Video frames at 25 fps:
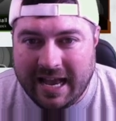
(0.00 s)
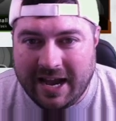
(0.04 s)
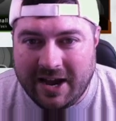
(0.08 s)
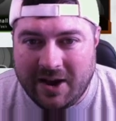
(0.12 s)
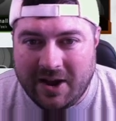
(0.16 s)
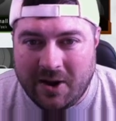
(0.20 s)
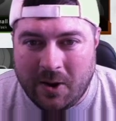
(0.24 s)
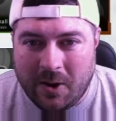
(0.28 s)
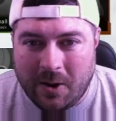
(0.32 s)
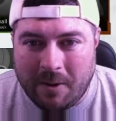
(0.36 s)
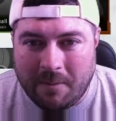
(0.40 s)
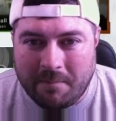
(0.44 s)

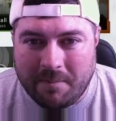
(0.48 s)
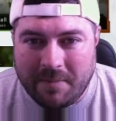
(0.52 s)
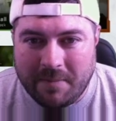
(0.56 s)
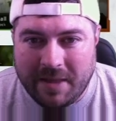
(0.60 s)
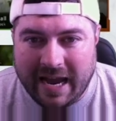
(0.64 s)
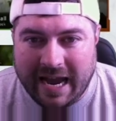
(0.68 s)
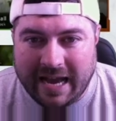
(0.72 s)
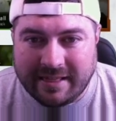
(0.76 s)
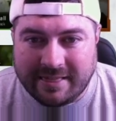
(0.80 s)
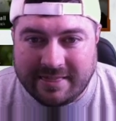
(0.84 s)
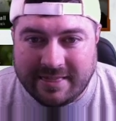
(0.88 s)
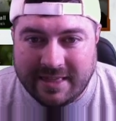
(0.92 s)

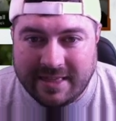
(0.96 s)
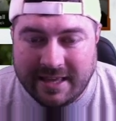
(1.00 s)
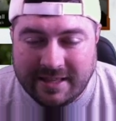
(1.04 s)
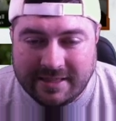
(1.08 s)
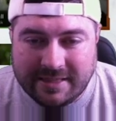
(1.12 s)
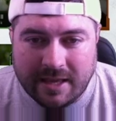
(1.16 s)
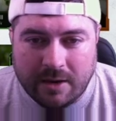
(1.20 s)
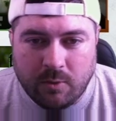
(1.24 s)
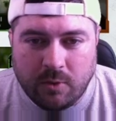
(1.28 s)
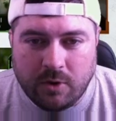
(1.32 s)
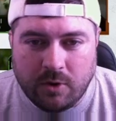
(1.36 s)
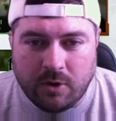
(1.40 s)
I
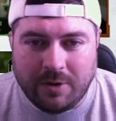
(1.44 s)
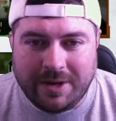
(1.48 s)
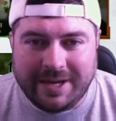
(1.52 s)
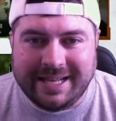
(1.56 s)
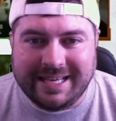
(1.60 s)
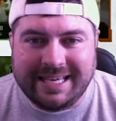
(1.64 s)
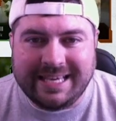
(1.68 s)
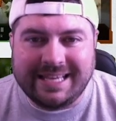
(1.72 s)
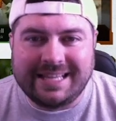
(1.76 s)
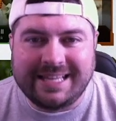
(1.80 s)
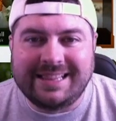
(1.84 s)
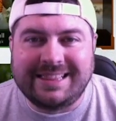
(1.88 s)
think they will. And
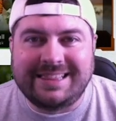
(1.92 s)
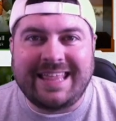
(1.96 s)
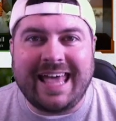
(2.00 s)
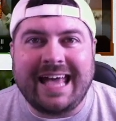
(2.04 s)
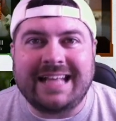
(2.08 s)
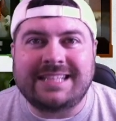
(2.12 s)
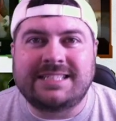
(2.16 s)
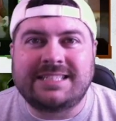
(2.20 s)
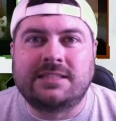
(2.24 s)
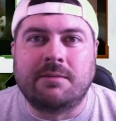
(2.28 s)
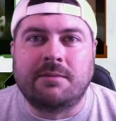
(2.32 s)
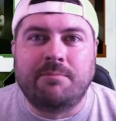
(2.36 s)
again,
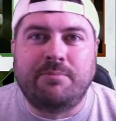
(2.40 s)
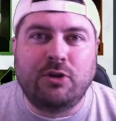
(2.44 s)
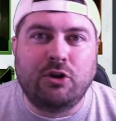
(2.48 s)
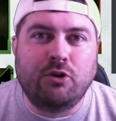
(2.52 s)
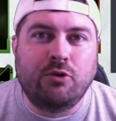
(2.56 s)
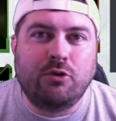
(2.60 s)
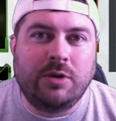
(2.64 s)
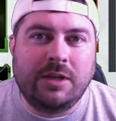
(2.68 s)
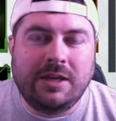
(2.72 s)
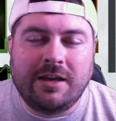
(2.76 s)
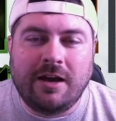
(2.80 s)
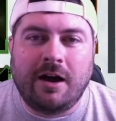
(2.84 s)
that's the
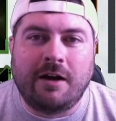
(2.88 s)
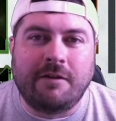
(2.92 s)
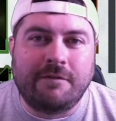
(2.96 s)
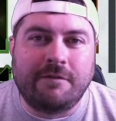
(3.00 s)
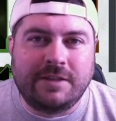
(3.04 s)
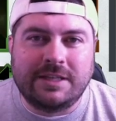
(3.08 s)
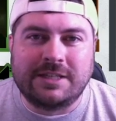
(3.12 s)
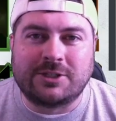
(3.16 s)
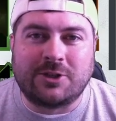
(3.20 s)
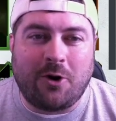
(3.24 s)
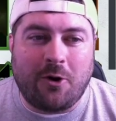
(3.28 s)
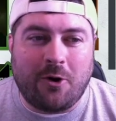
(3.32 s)
beauty of
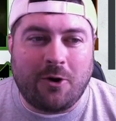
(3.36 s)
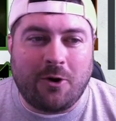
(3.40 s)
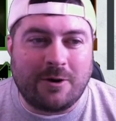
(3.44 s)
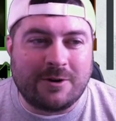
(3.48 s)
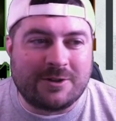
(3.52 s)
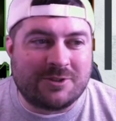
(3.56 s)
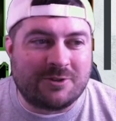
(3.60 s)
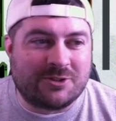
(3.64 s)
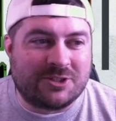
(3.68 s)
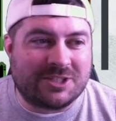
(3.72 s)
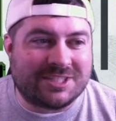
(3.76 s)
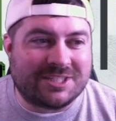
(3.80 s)
these
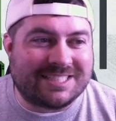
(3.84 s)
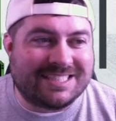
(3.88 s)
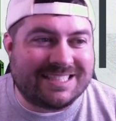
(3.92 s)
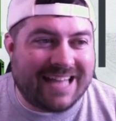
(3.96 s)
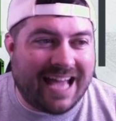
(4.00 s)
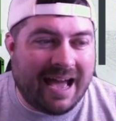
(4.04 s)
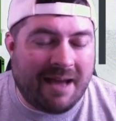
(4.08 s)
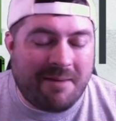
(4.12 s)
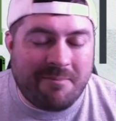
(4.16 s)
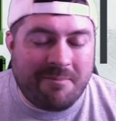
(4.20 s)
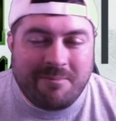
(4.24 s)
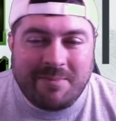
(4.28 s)
cards. There's just
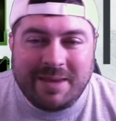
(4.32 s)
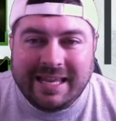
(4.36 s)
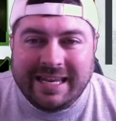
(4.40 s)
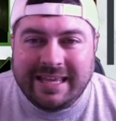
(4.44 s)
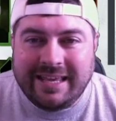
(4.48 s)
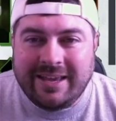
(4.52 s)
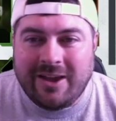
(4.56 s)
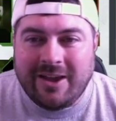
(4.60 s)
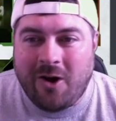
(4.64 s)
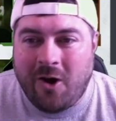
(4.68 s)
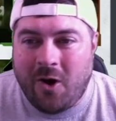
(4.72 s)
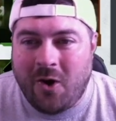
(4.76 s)
not
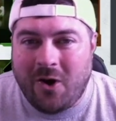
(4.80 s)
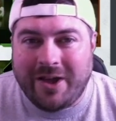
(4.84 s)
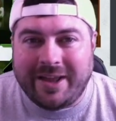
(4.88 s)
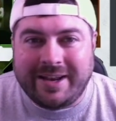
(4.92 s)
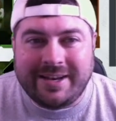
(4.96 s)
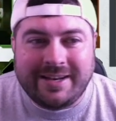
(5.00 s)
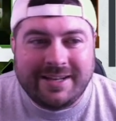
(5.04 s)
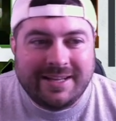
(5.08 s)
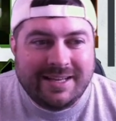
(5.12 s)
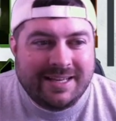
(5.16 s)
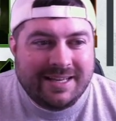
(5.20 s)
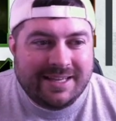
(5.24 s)
many
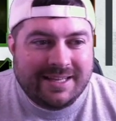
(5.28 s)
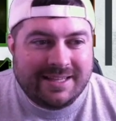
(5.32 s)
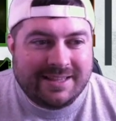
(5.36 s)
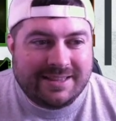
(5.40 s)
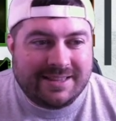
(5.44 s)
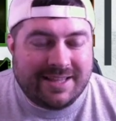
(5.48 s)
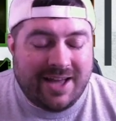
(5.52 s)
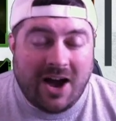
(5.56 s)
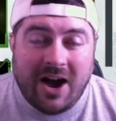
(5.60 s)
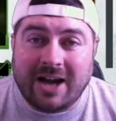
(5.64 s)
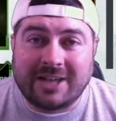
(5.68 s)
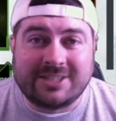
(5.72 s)
on
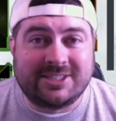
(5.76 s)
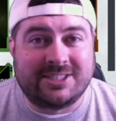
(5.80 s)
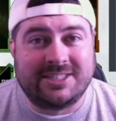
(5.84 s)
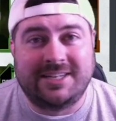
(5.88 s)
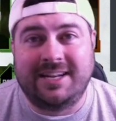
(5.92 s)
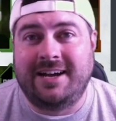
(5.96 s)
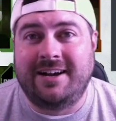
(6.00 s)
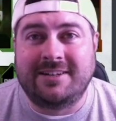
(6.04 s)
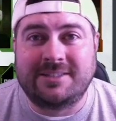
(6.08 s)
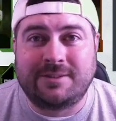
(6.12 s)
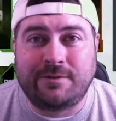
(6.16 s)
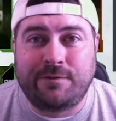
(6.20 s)
the auction
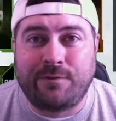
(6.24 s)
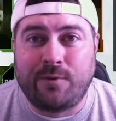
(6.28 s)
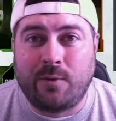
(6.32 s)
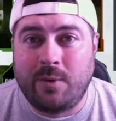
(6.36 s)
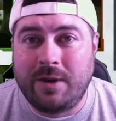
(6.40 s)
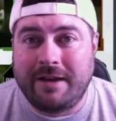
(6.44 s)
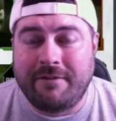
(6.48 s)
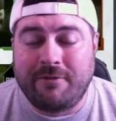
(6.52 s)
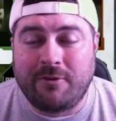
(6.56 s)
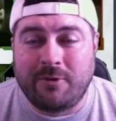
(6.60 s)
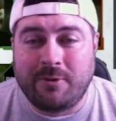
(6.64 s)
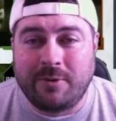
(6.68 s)
house. For
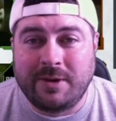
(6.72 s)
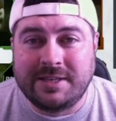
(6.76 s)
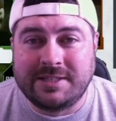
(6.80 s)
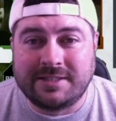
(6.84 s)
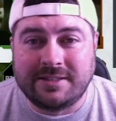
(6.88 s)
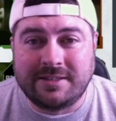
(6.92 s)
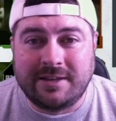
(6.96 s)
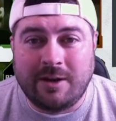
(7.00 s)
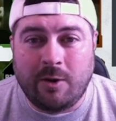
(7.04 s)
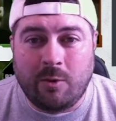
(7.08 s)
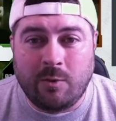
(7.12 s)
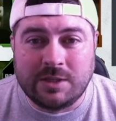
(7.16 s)
whatever
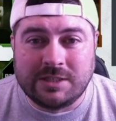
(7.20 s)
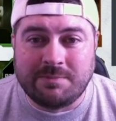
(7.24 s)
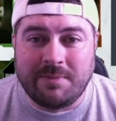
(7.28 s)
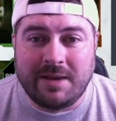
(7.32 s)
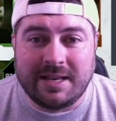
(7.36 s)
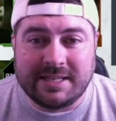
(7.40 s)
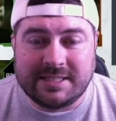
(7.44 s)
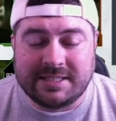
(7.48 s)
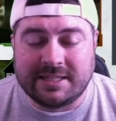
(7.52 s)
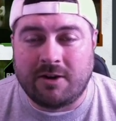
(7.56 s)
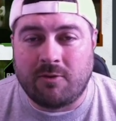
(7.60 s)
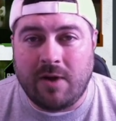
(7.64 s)
reason, no one's
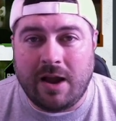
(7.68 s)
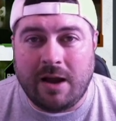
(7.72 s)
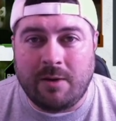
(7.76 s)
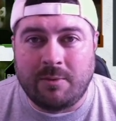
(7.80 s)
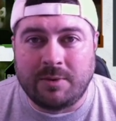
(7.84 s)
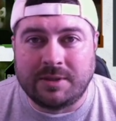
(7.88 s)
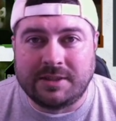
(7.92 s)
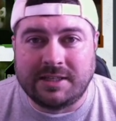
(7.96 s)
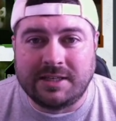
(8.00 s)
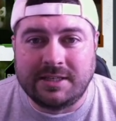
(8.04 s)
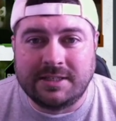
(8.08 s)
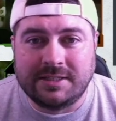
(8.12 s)
messing around
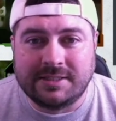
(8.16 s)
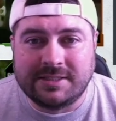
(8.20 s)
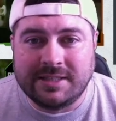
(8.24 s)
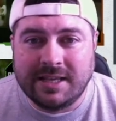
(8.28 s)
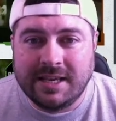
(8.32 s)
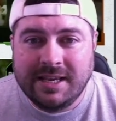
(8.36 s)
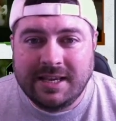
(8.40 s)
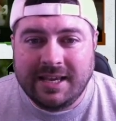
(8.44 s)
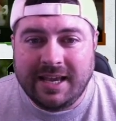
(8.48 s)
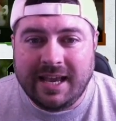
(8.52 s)
with these.